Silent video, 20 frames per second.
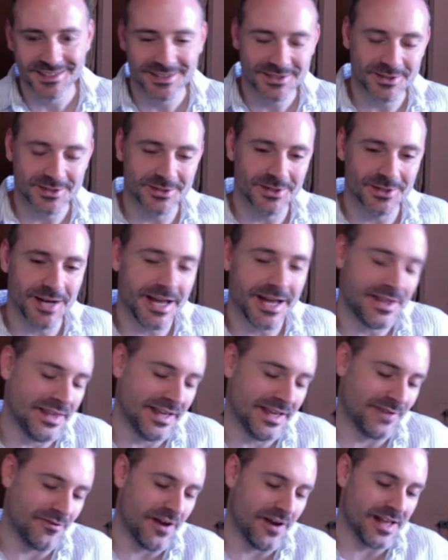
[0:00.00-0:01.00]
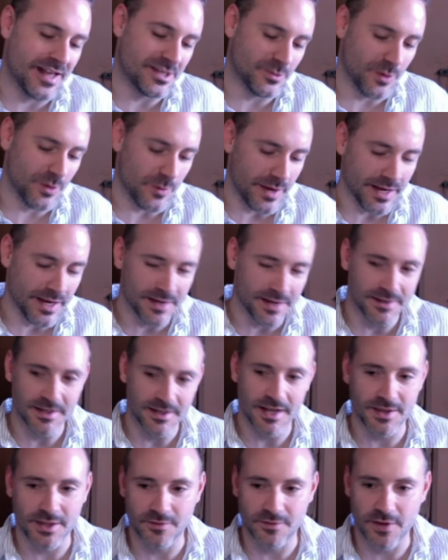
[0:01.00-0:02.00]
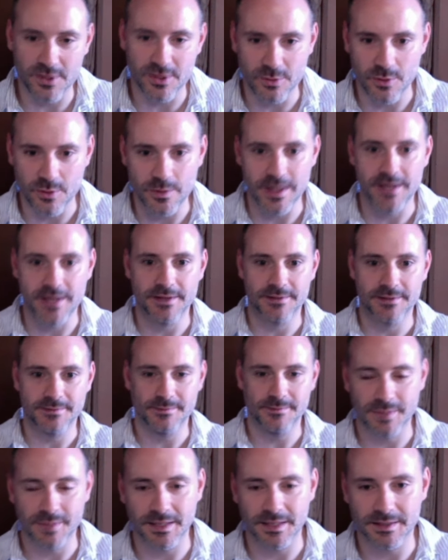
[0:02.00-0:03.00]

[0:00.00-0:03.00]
so I think France will win. But